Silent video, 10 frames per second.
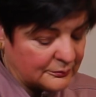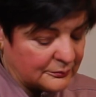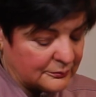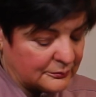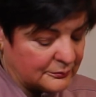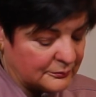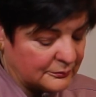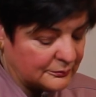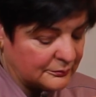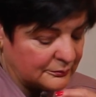
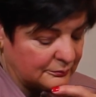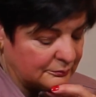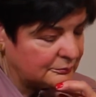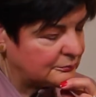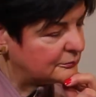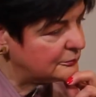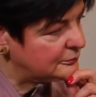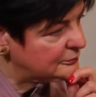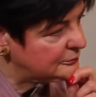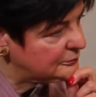
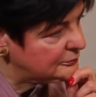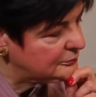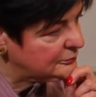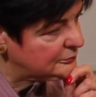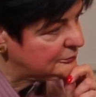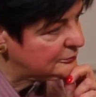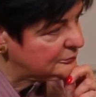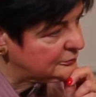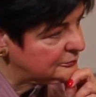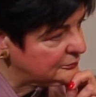
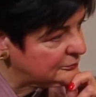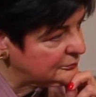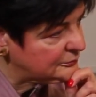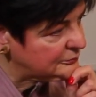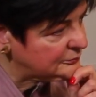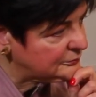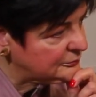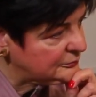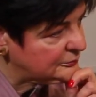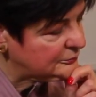
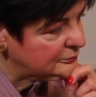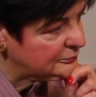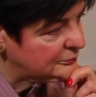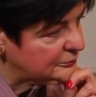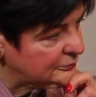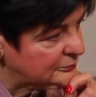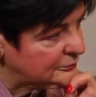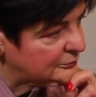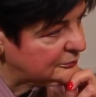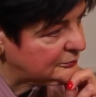
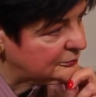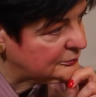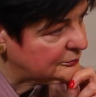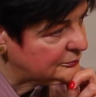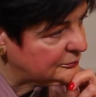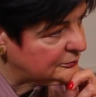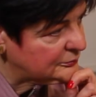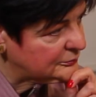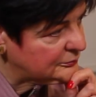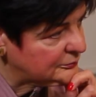
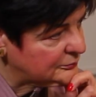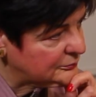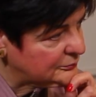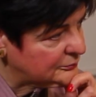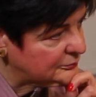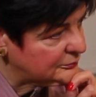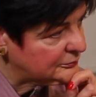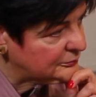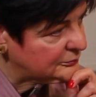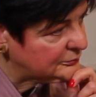
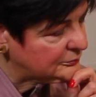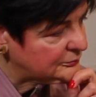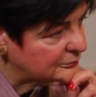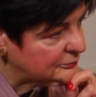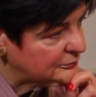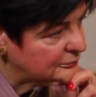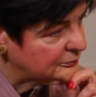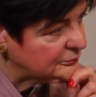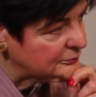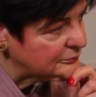[no speech]